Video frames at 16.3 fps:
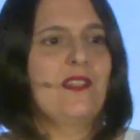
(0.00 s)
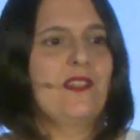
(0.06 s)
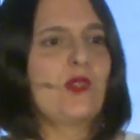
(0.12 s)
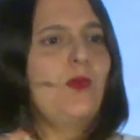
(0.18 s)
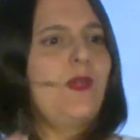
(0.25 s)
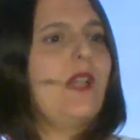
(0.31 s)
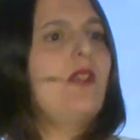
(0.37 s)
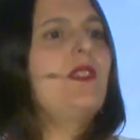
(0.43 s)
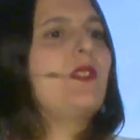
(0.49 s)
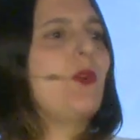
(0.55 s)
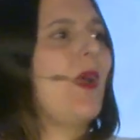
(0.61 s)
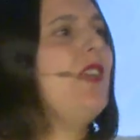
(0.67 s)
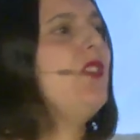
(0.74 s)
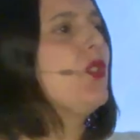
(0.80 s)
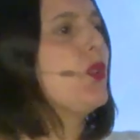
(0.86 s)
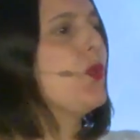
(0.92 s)
So we are
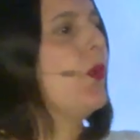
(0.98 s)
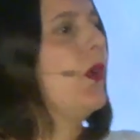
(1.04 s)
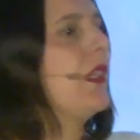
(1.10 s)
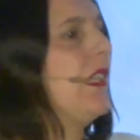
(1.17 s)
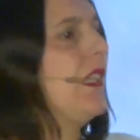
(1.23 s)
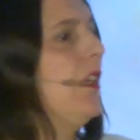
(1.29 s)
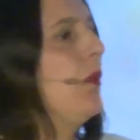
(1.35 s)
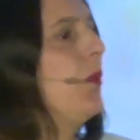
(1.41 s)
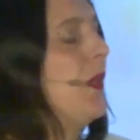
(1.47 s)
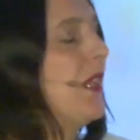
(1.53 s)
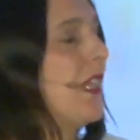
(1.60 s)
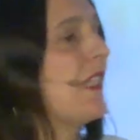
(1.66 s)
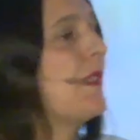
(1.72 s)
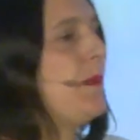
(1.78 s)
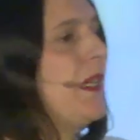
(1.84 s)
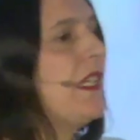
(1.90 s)
trying to work here with
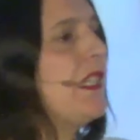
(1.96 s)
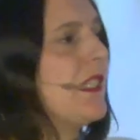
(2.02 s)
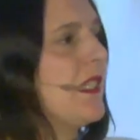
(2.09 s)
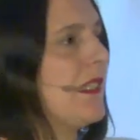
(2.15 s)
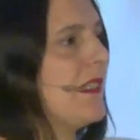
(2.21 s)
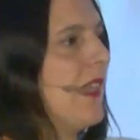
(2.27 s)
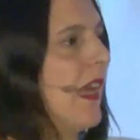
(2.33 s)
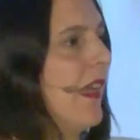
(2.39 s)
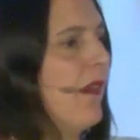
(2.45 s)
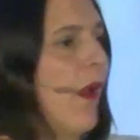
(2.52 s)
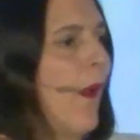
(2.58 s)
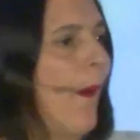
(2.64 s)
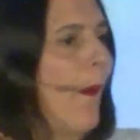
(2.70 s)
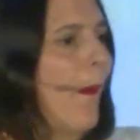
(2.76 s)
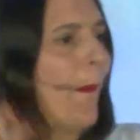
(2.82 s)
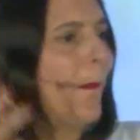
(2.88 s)
a species that
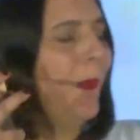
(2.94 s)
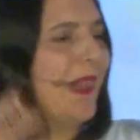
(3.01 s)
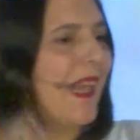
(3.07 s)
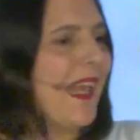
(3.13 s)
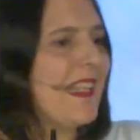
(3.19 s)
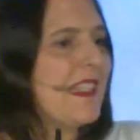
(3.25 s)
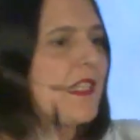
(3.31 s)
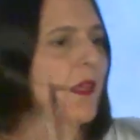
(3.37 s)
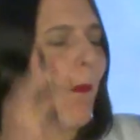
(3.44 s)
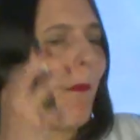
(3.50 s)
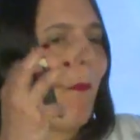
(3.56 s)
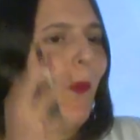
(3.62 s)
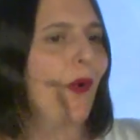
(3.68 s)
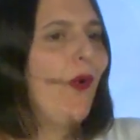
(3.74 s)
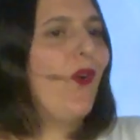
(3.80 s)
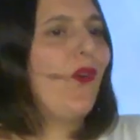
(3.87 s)
blends
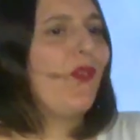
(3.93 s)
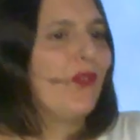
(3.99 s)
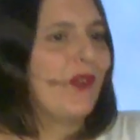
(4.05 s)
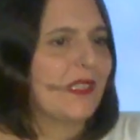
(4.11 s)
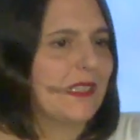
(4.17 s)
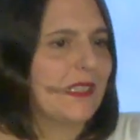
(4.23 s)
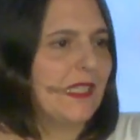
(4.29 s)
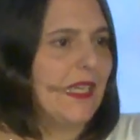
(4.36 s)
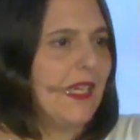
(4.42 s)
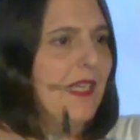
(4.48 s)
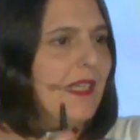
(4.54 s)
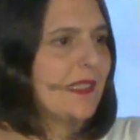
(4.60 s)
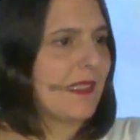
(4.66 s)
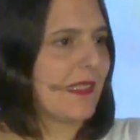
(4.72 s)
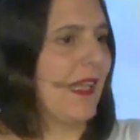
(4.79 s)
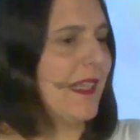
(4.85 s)
perfectly
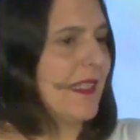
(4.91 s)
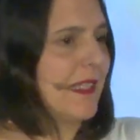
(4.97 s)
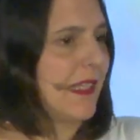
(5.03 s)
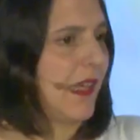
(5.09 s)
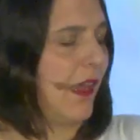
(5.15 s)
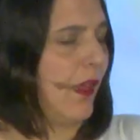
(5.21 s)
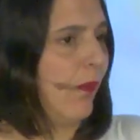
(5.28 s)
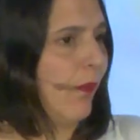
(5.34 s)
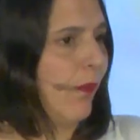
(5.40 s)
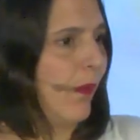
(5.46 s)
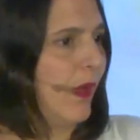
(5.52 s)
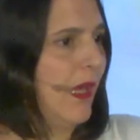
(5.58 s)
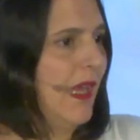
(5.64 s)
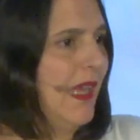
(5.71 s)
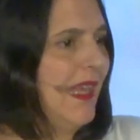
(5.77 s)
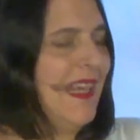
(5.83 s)
in its landscape.
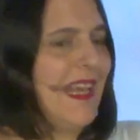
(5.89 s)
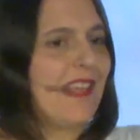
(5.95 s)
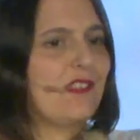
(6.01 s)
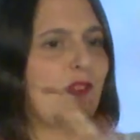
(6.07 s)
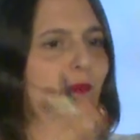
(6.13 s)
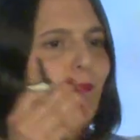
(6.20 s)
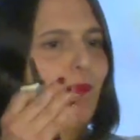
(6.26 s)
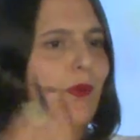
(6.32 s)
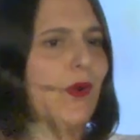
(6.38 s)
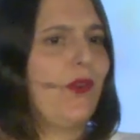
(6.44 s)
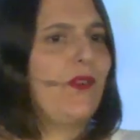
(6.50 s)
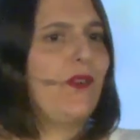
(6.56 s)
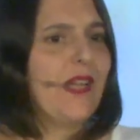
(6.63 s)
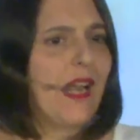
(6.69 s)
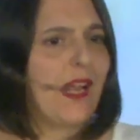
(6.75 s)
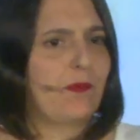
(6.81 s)
It has the
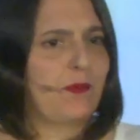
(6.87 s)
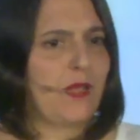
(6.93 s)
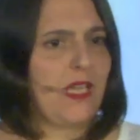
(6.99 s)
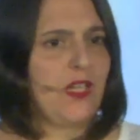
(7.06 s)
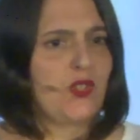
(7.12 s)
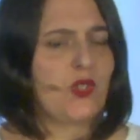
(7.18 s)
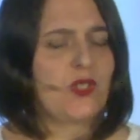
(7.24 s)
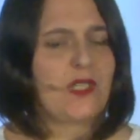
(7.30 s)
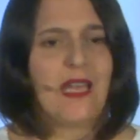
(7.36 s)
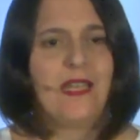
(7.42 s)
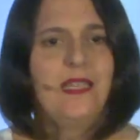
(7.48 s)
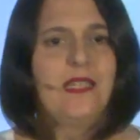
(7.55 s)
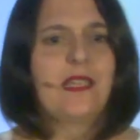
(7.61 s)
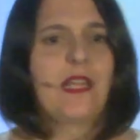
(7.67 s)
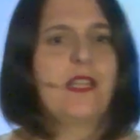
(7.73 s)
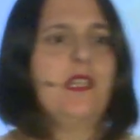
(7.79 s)
perfect adaptations,
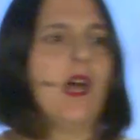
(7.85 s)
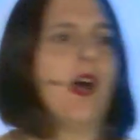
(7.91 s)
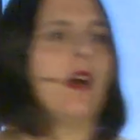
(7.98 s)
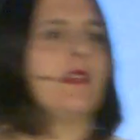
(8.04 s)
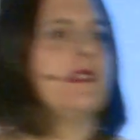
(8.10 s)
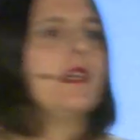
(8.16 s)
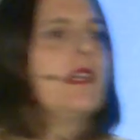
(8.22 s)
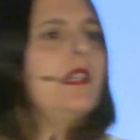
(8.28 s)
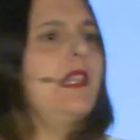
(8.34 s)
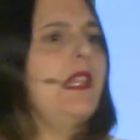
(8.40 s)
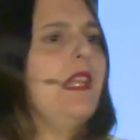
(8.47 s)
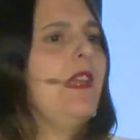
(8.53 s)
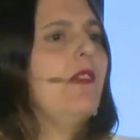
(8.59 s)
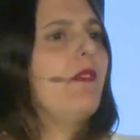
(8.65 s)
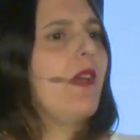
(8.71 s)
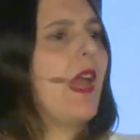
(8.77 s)
and it cannot
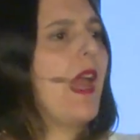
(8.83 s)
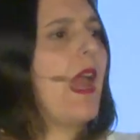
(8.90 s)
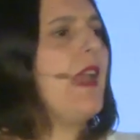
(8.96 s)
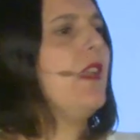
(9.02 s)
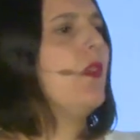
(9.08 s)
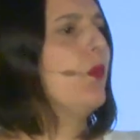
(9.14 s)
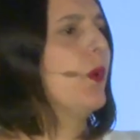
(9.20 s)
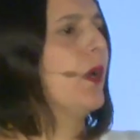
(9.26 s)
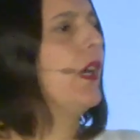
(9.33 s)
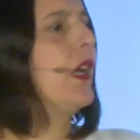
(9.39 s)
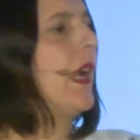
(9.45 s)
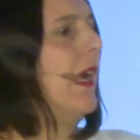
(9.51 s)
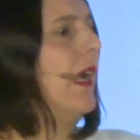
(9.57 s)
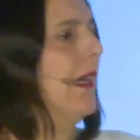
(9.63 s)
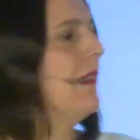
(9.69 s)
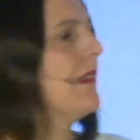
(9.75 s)
live anywhere
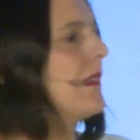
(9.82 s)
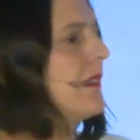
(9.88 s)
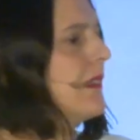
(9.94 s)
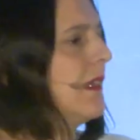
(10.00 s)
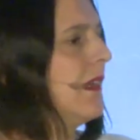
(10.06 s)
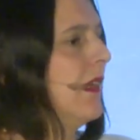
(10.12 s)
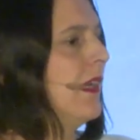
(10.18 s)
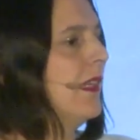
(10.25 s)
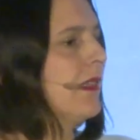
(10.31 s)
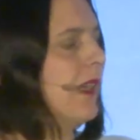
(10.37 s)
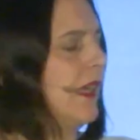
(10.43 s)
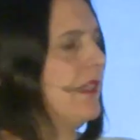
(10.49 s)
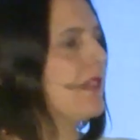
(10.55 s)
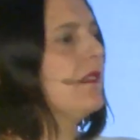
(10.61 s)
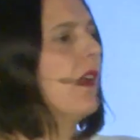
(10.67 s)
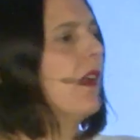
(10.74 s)
else
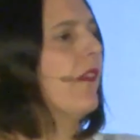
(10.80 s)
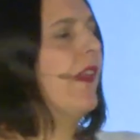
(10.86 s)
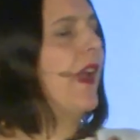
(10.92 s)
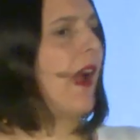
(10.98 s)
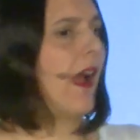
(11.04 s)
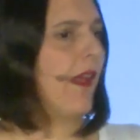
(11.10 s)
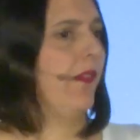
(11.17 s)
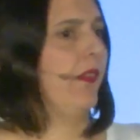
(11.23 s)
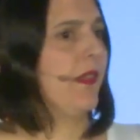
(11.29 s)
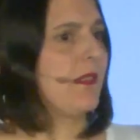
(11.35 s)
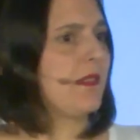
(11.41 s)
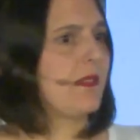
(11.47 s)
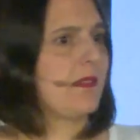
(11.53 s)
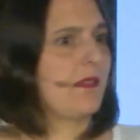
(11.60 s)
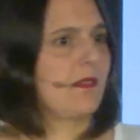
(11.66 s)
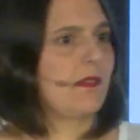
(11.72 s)
that is not the
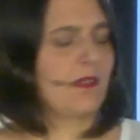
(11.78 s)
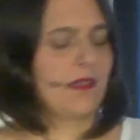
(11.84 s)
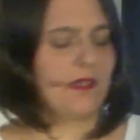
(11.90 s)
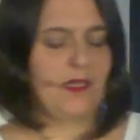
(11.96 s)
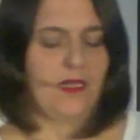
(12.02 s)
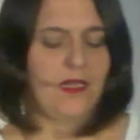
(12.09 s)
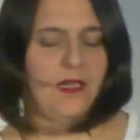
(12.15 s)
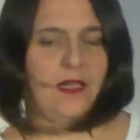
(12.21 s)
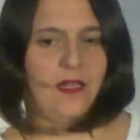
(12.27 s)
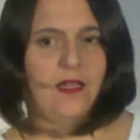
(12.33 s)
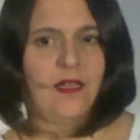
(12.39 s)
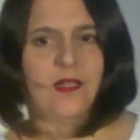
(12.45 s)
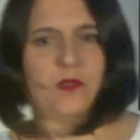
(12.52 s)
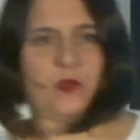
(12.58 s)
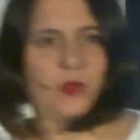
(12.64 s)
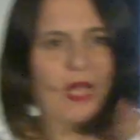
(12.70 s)
Andes.
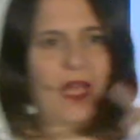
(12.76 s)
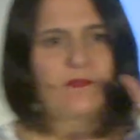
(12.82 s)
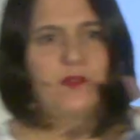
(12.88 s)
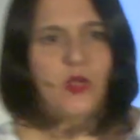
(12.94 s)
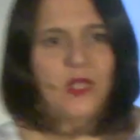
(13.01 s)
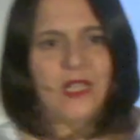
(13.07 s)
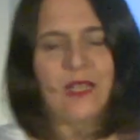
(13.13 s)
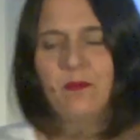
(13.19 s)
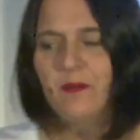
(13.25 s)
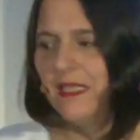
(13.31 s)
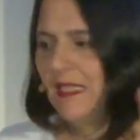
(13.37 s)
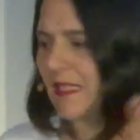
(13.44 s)
You have to keep